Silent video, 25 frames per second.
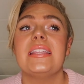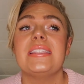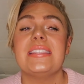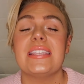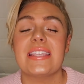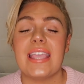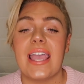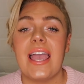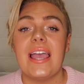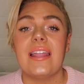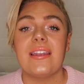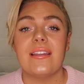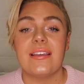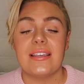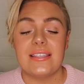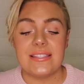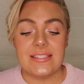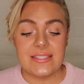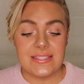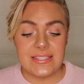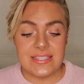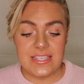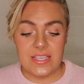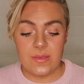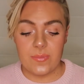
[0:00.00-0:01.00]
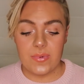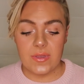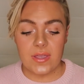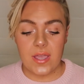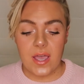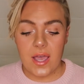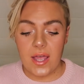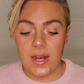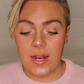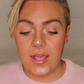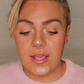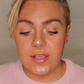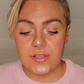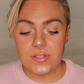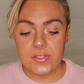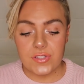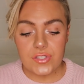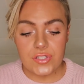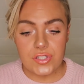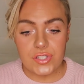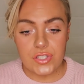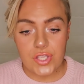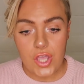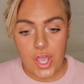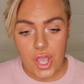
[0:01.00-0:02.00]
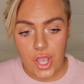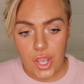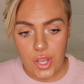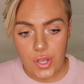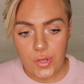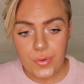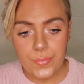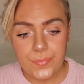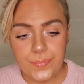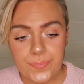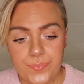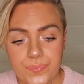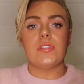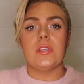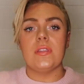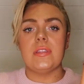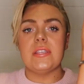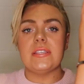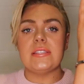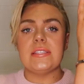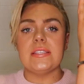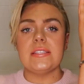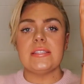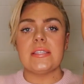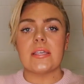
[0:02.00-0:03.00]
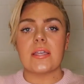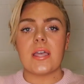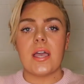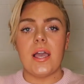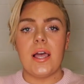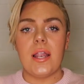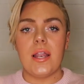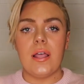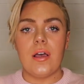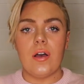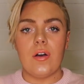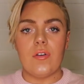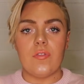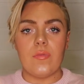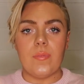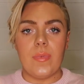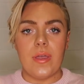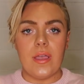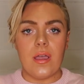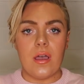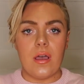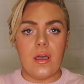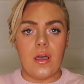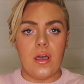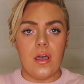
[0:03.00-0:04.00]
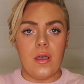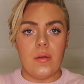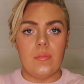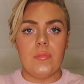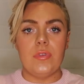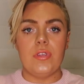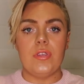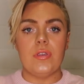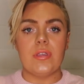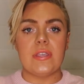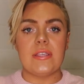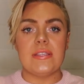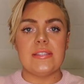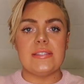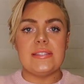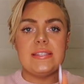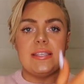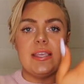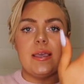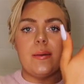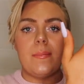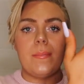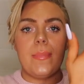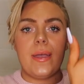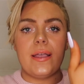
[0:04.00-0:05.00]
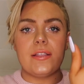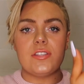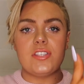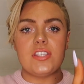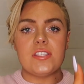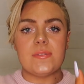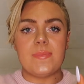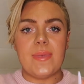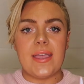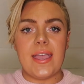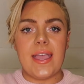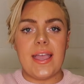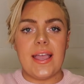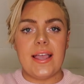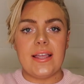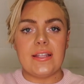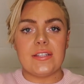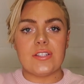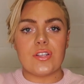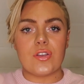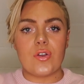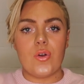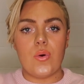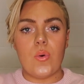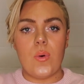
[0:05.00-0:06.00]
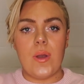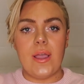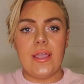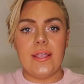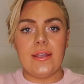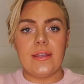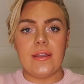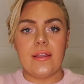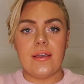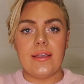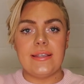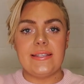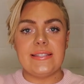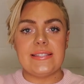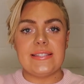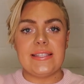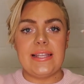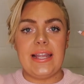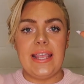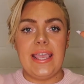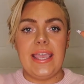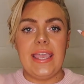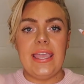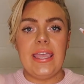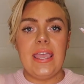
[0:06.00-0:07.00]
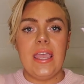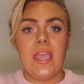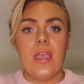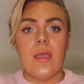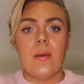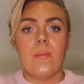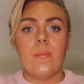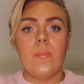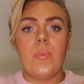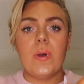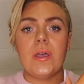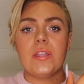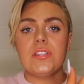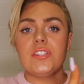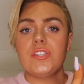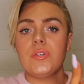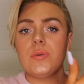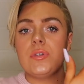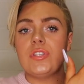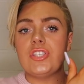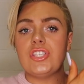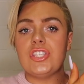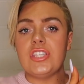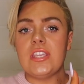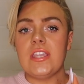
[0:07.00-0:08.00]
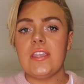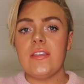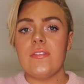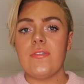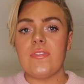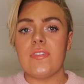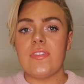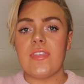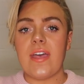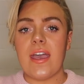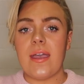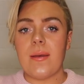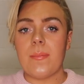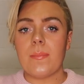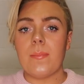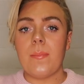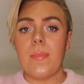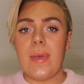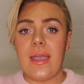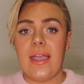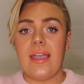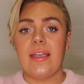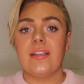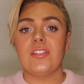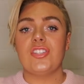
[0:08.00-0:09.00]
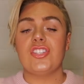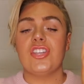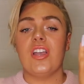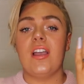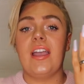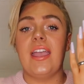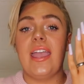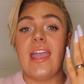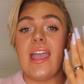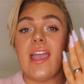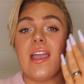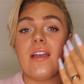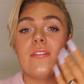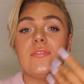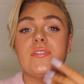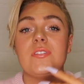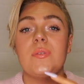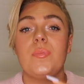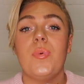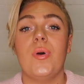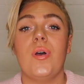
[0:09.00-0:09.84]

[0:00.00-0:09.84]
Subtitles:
to get a nice deep colour. So this is the colour of my arm. You can see it matches my hand quite nicely, but to achieve that match, I have to